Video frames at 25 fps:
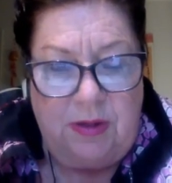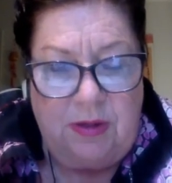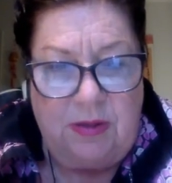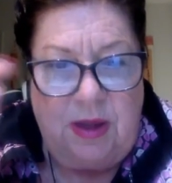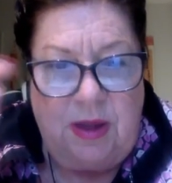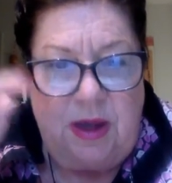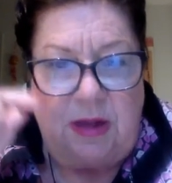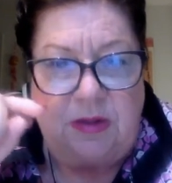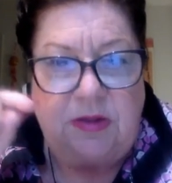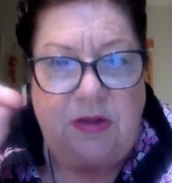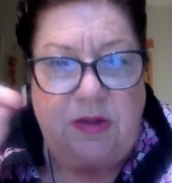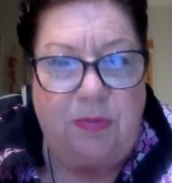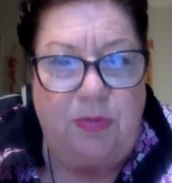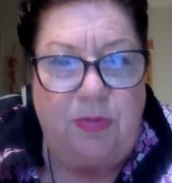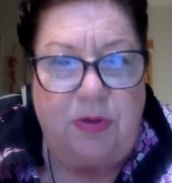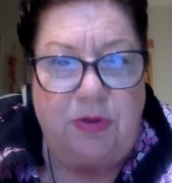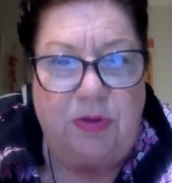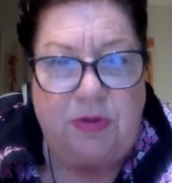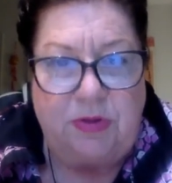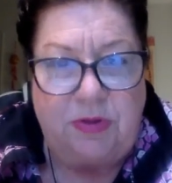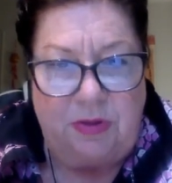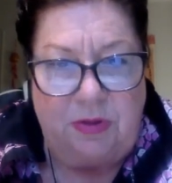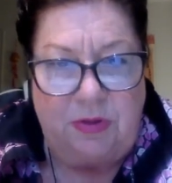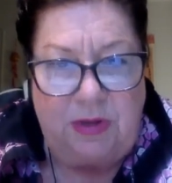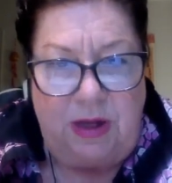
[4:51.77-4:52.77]
That's the
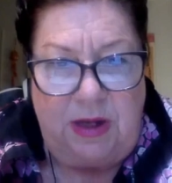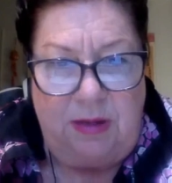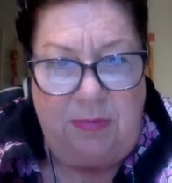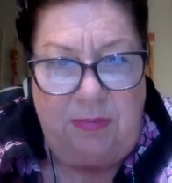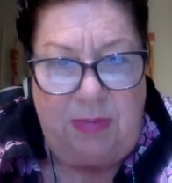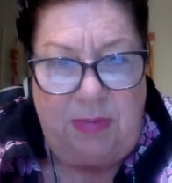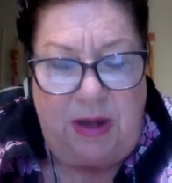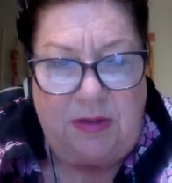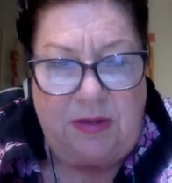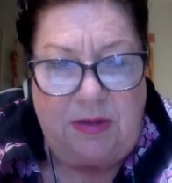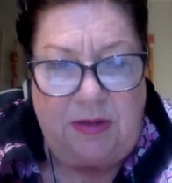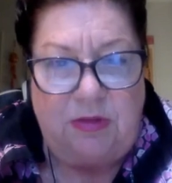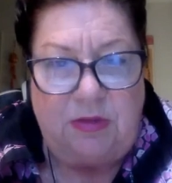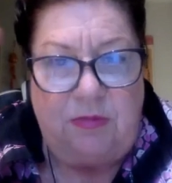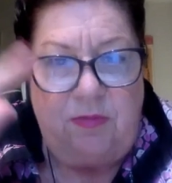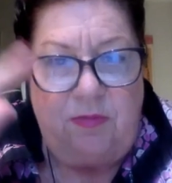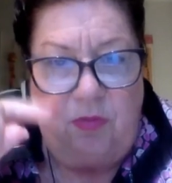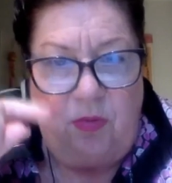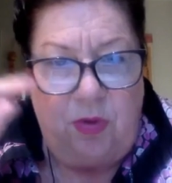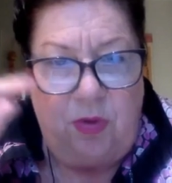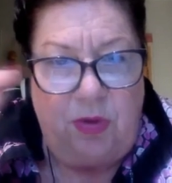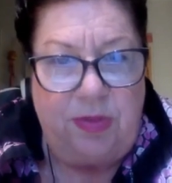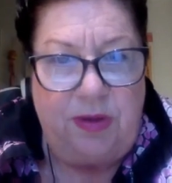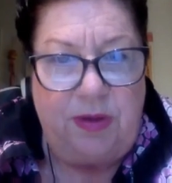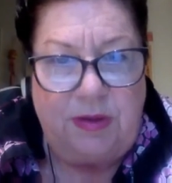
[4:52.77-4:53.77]
personal day master
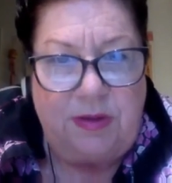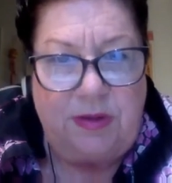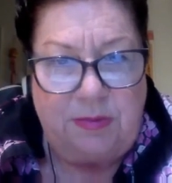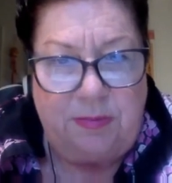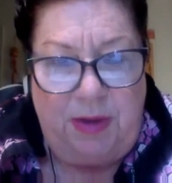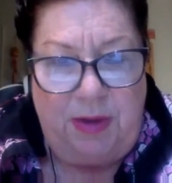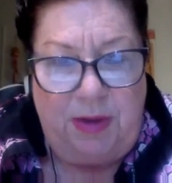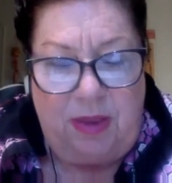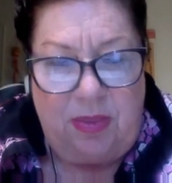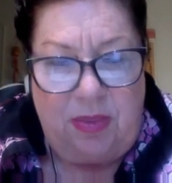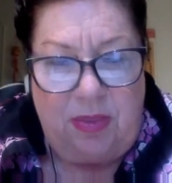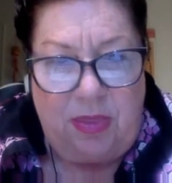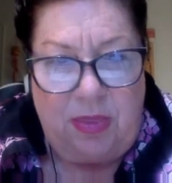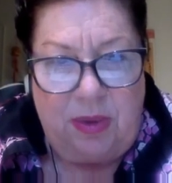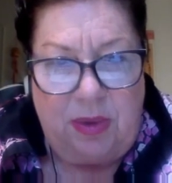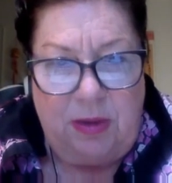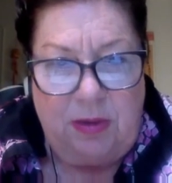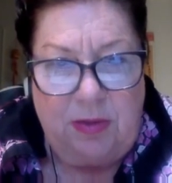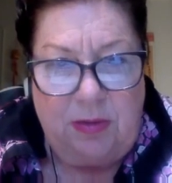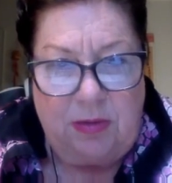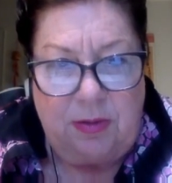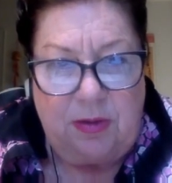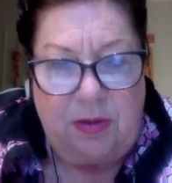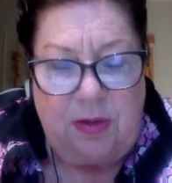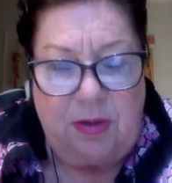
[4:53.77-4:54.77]
for this month.
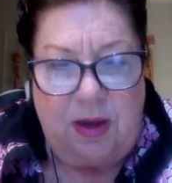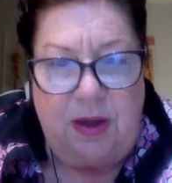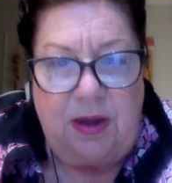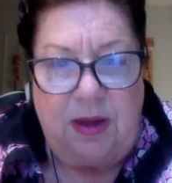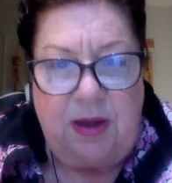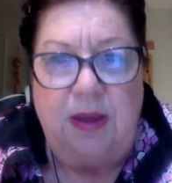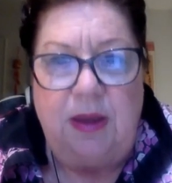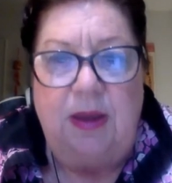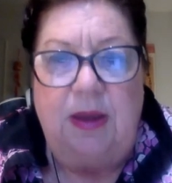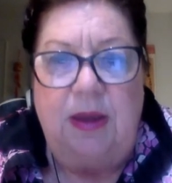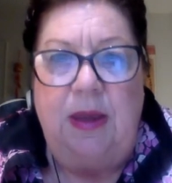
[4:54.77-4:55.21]
Okay?